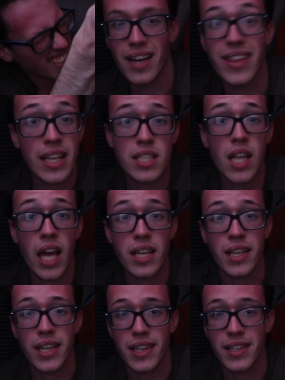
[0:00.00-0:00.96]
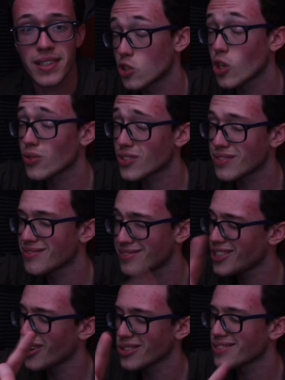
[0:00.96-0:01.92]
and that's lightning. Don't,
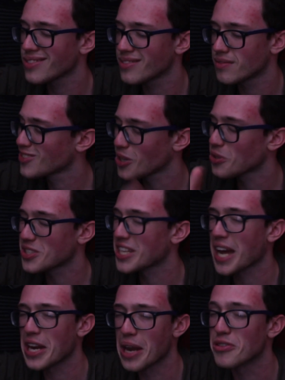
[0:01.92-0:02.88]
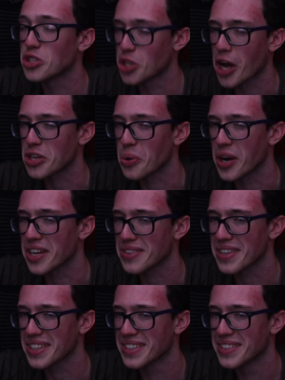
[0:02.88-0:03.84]
don't, don't say I never taught you anything.
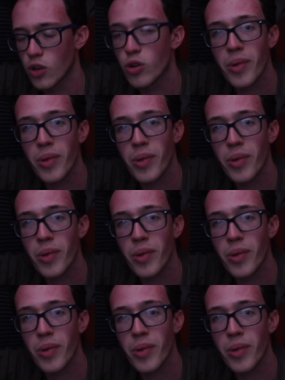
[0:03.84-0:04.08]
It